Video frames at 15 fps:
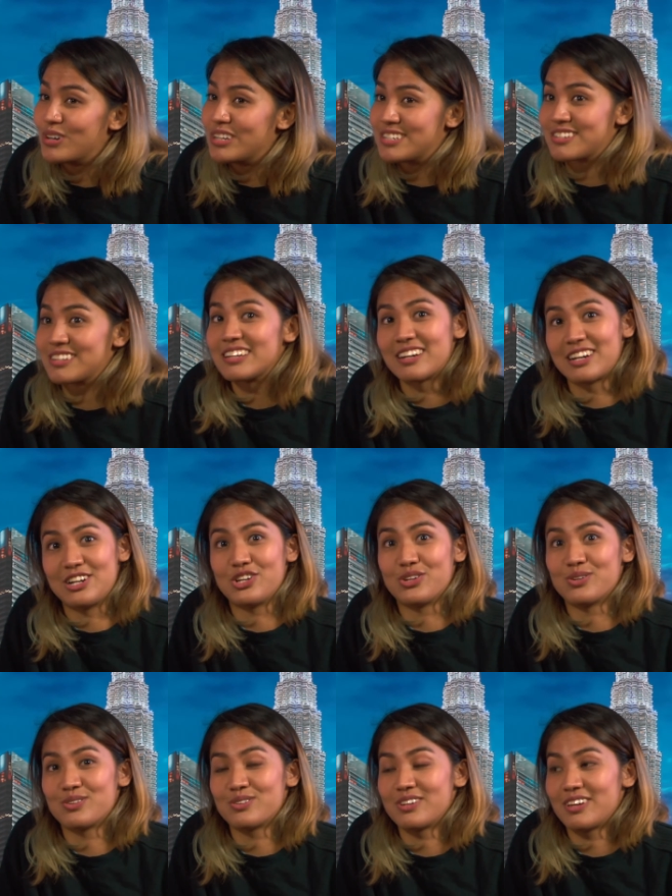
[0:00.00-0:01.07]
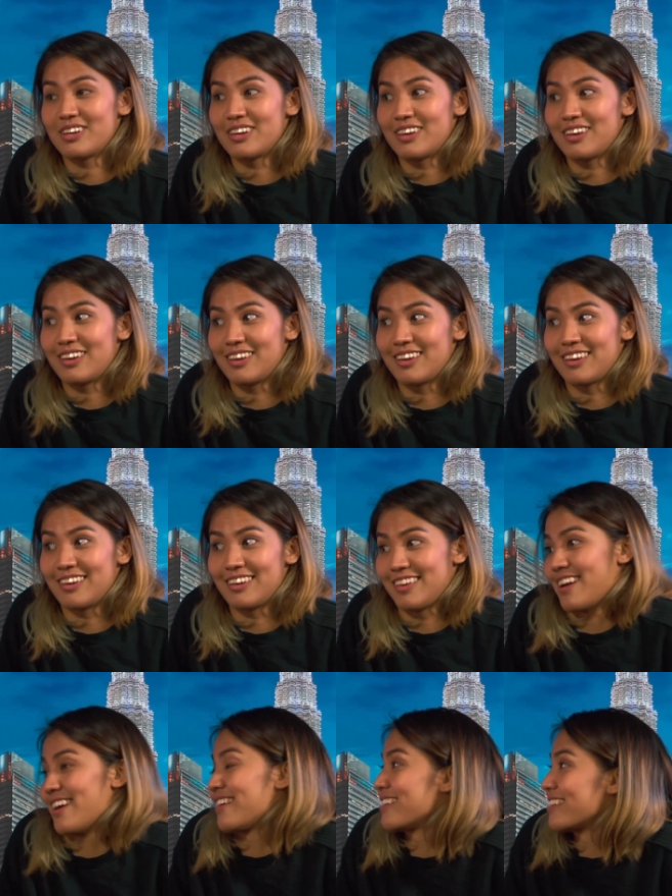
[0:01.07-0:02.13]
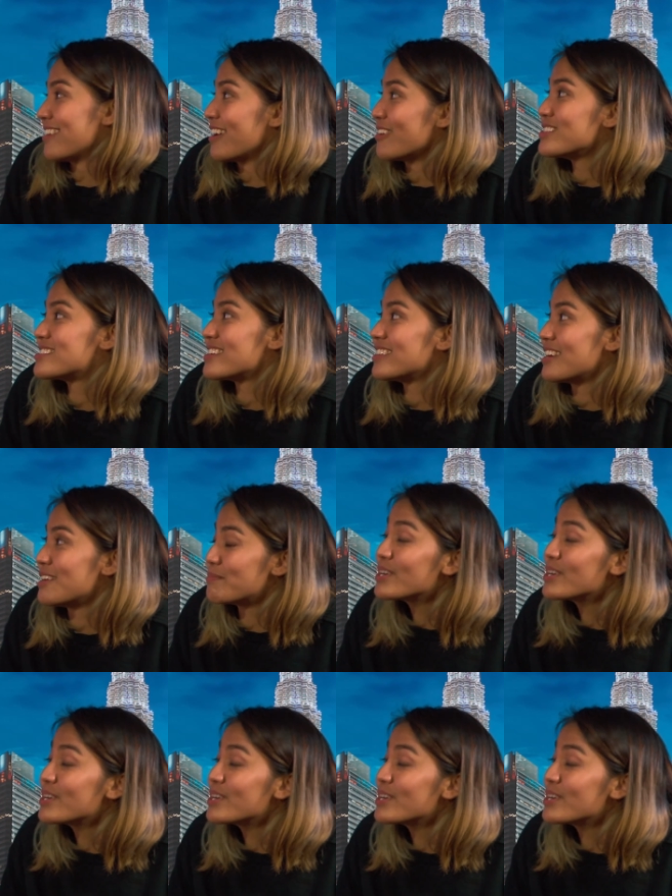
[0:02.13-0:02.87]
to literally hurt you. Yeah, I would say that.